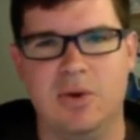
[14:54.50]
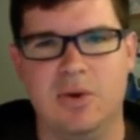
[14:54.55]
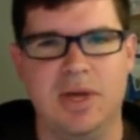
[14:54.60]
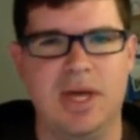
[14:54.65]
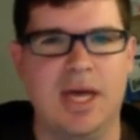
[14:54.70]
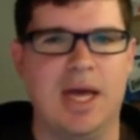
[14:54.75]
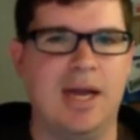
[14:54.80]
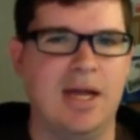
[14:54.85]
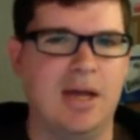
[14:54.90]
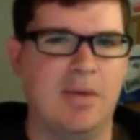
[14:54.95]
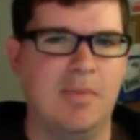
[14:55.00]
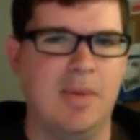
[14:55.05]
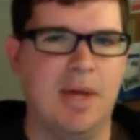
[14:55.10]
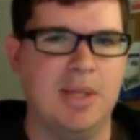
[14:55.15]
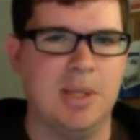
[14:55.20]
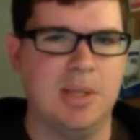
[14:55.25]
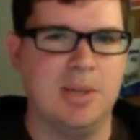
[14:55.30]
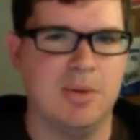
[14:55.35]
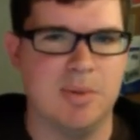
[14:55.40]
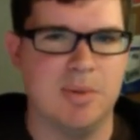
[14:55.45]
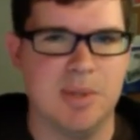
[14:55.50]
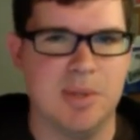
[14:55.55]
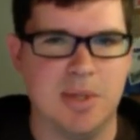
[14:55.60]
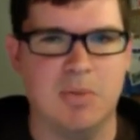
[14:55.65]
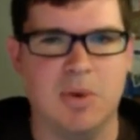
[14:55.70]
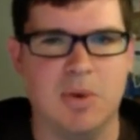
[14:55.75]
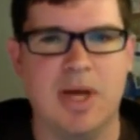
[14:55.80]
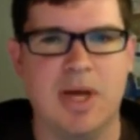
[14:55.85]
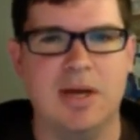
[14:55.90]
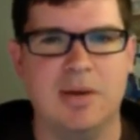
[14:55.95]
getting a message from
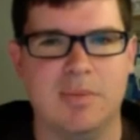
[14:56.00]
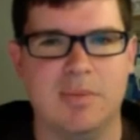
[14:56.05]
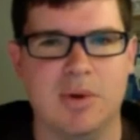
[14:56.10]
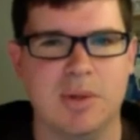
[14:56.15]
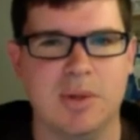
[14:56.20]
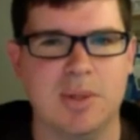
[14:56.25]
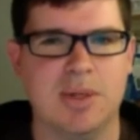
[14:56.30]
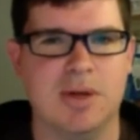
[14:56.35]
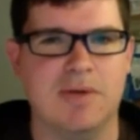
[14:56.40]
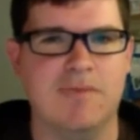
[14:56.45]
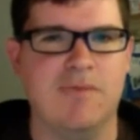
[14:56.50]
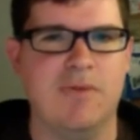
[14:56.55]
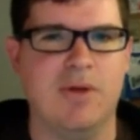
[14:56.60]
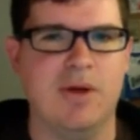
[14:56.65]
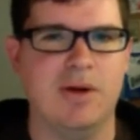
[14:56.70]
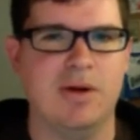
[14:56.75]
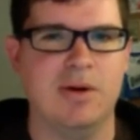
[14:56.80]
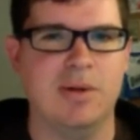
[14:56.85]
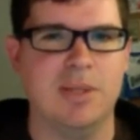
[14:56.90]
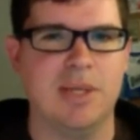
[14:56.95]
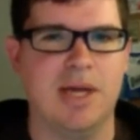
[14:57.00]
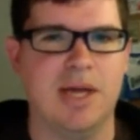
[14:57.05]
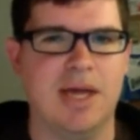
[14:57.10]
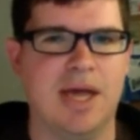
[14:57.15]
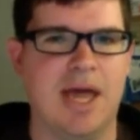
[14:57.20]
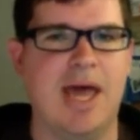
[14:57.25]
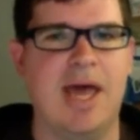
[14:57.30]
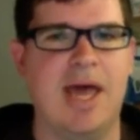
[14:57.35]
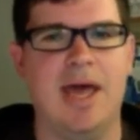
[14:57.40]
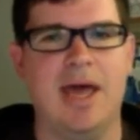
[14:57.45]
some random person on Flickr
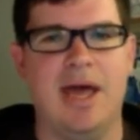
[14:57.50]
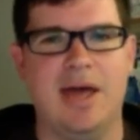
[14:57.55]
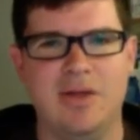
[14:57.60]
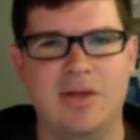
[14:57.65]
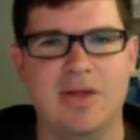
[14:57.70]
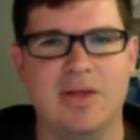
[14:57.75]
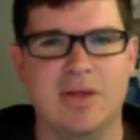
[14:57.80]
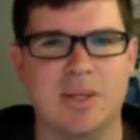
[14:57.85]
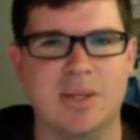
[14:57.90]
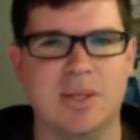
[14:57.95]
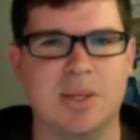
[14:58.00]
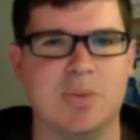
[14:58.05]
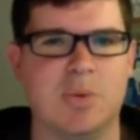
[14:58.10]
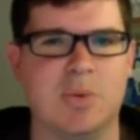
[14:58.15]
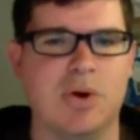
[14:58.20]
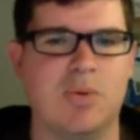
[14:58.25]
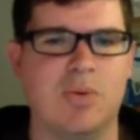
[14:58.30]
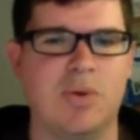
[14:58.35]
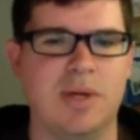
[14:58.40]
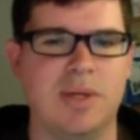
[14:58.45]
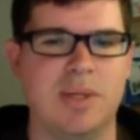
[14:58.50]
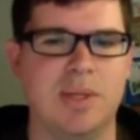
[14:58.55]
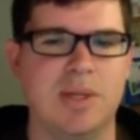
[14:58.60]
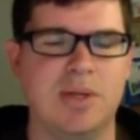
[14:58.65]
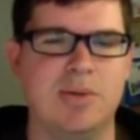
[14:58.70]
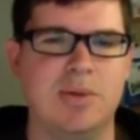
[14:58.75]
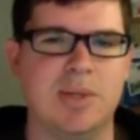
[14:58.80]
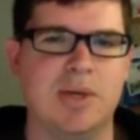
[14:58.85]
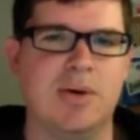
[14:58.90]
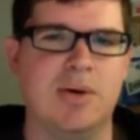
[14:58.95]
saying, hey, I think this is where it was
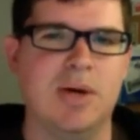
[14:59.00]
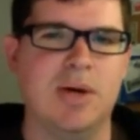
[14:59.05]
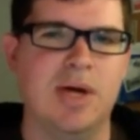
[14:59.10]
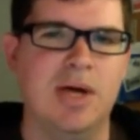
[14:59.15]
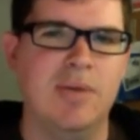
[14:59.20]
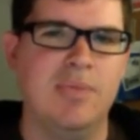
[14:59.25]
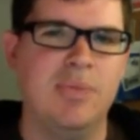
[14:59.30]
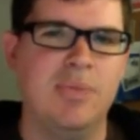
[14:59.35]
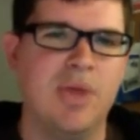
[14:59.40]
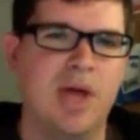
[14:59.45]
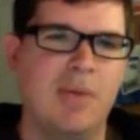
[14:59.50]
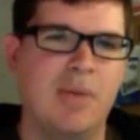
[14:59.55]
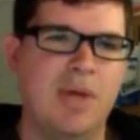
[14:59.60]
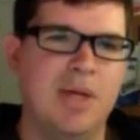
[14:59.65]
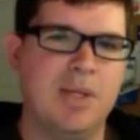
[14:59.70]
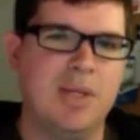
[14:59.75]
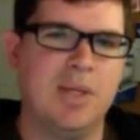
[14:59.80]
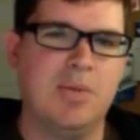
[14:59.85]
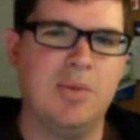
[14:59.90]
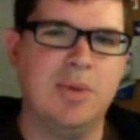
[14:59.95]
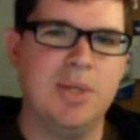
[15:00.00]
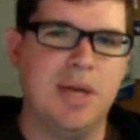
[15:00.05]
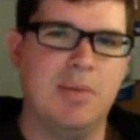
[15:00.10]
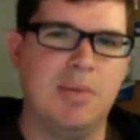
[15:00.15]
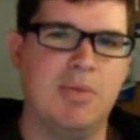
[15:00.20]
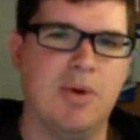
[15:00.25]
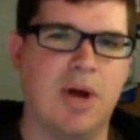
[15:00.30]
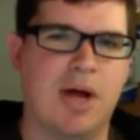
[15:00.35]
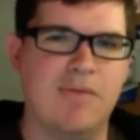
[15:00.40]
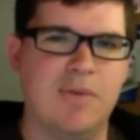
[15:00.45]
too. So I mean, it's almost
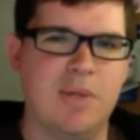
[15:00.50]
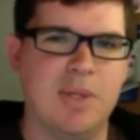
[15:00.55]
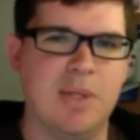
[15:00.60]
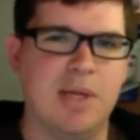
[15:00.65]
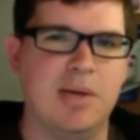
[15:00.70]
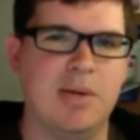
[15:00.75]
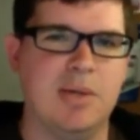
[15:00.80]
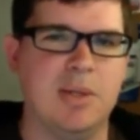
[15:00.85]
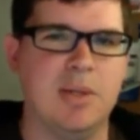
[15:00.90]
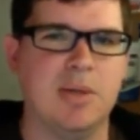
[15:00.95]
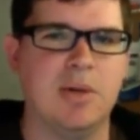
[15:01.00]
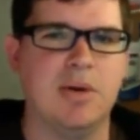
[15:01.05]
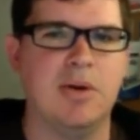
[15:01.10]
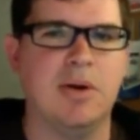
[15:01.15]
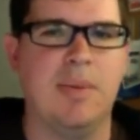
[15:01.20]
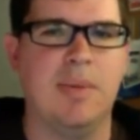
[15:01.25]
that privacy concern